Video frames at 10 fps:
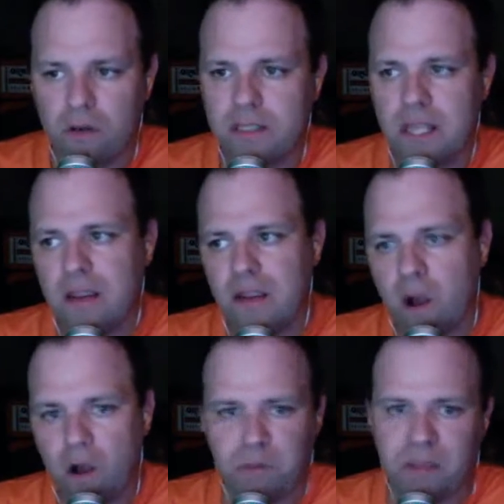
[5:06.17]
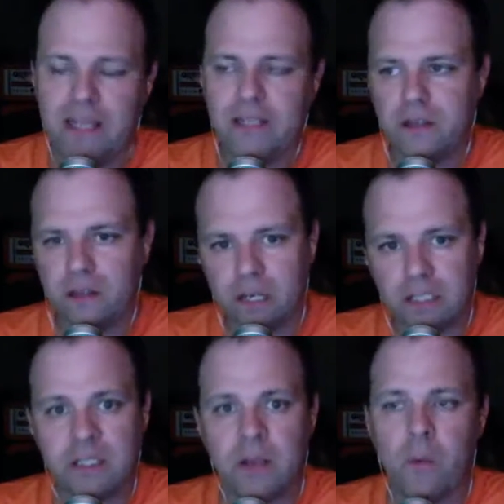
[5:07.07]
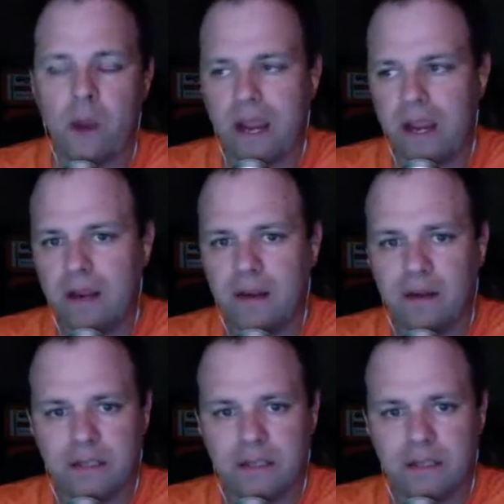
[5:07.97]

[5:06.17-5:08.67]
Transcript: they all play each other in some way,